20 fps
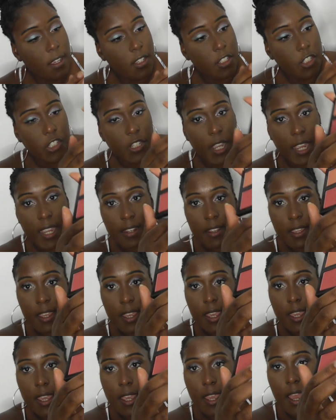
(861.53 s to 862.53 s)
shade
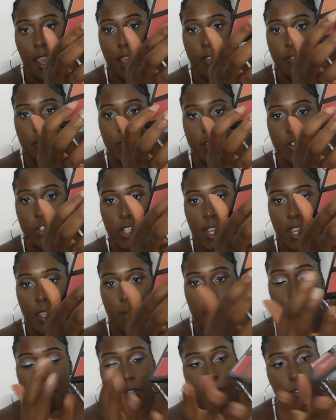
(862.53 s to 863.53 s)
here and this
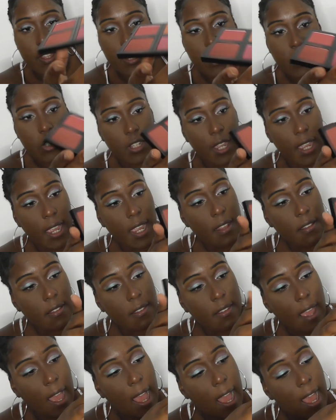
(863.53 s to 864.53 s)
shade, both of these
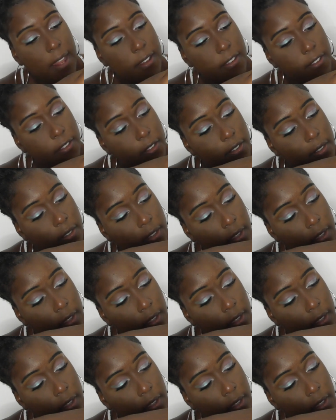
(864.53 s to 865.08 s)
shades, and